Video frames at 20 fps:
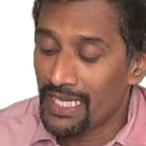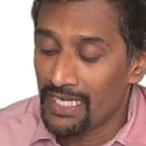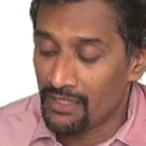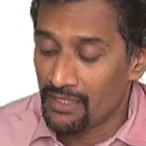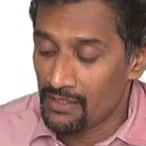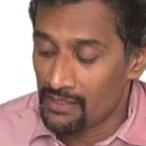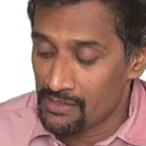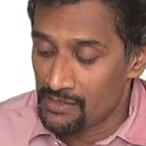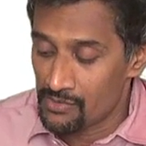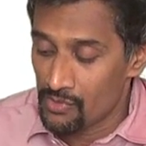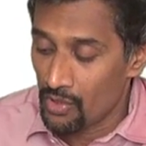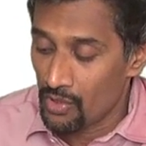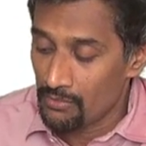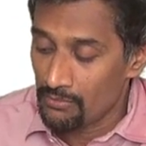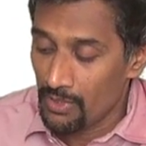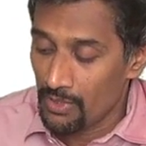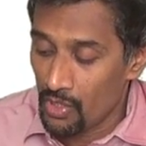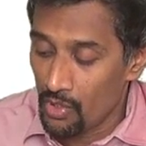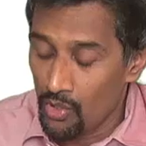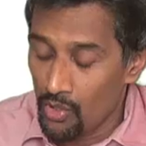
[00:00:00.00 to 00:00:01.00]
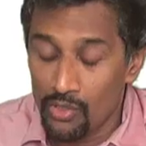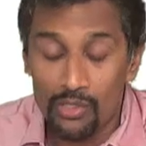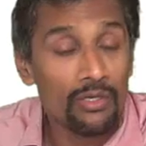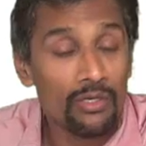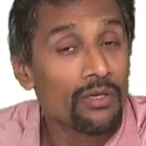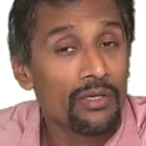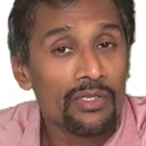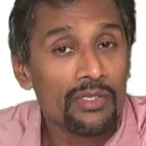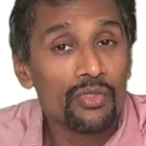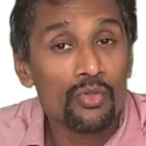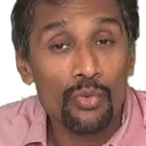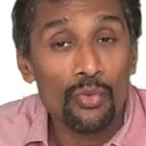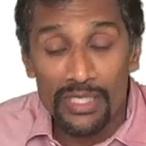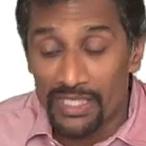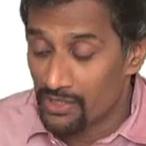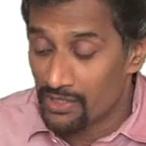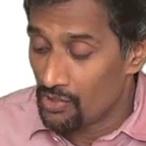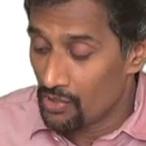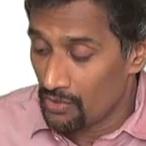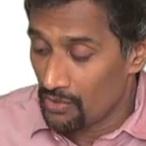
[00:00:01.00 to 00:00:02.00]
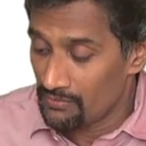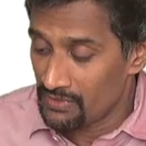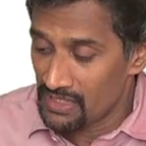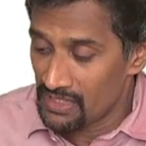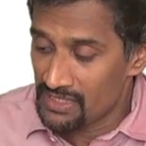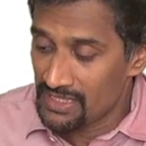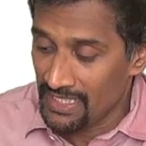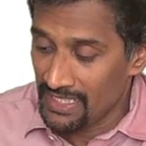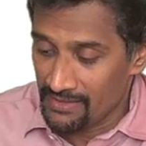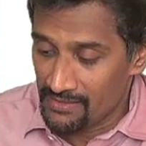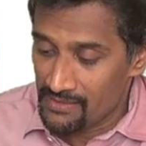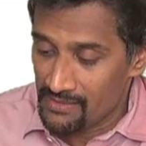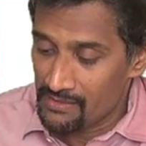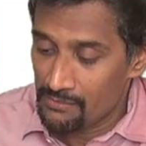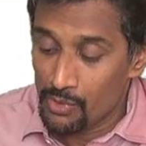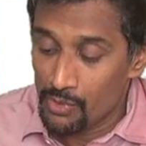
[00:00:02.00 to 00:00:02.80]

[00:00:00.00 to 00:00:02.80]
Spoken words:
N does not belong to either of the sets,